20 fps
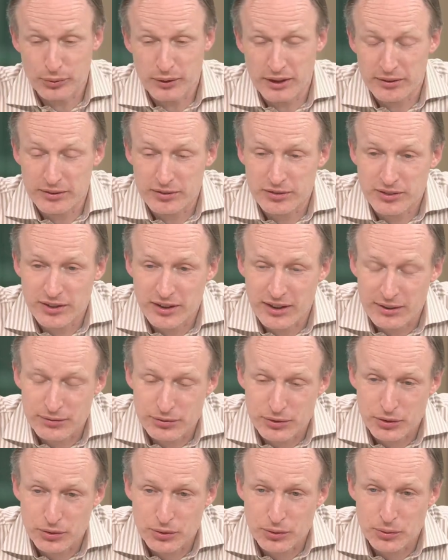we still have
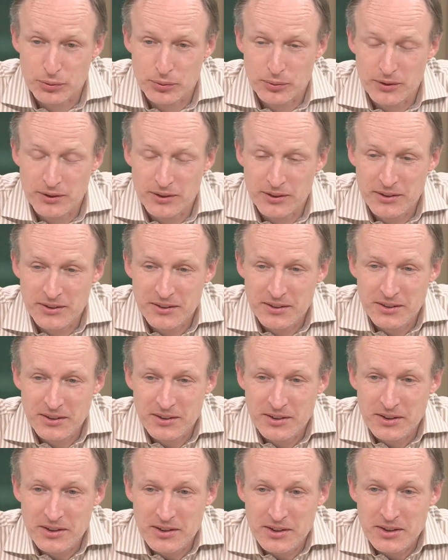to do
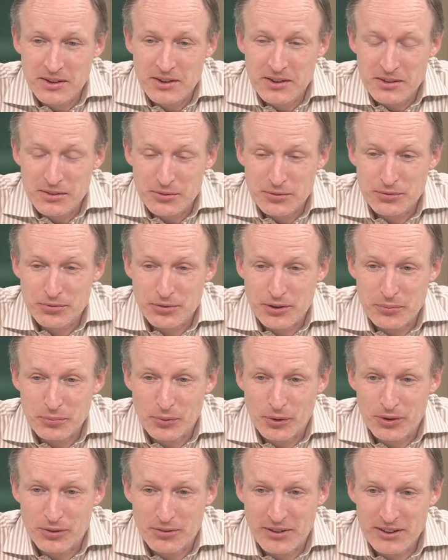3
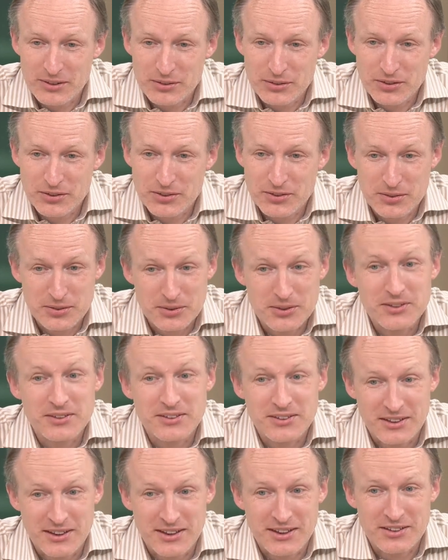more rounds,
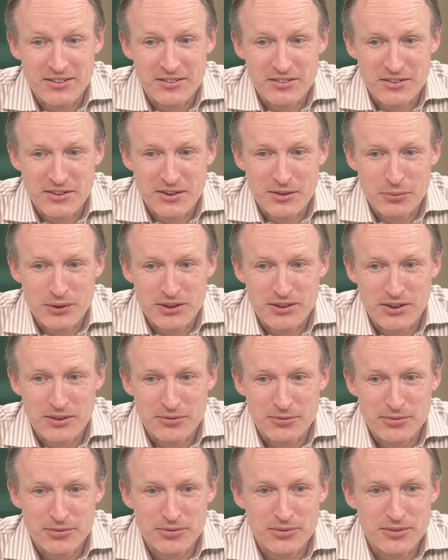that's going to be
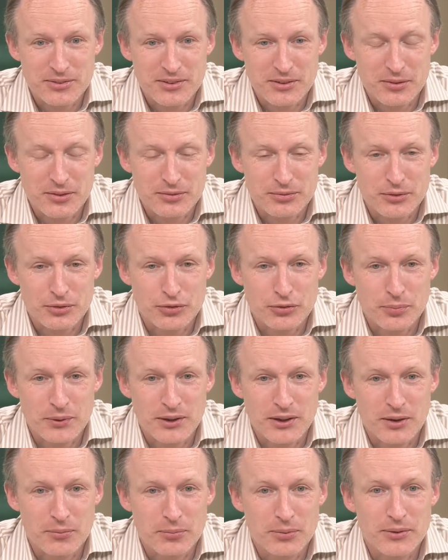tough. Then I have to speed
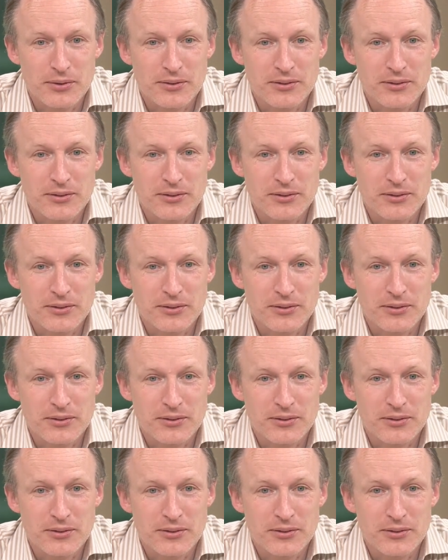up.